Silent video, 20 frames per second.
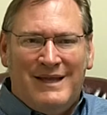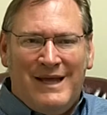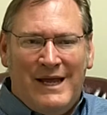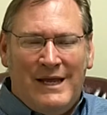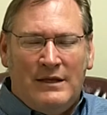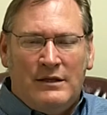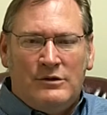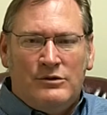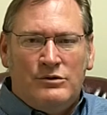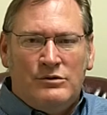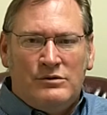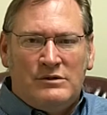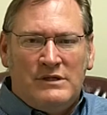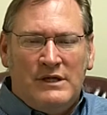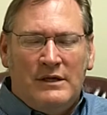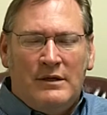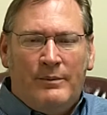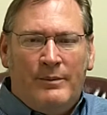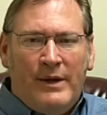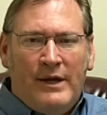the day that you
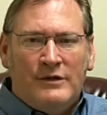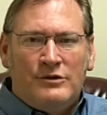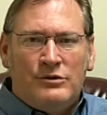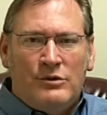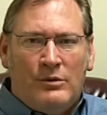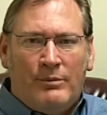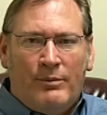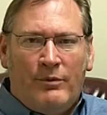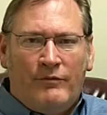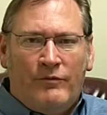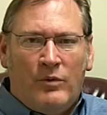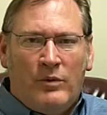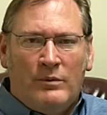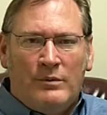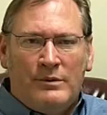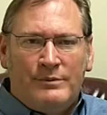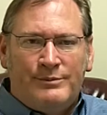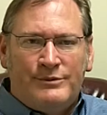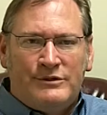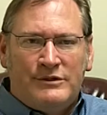see the patient or
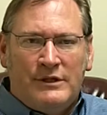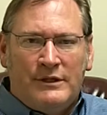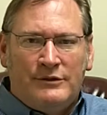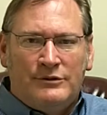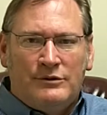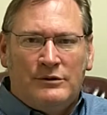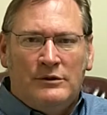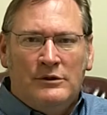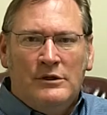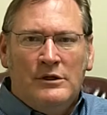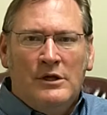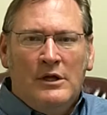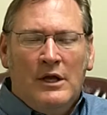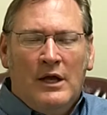perform the procedure.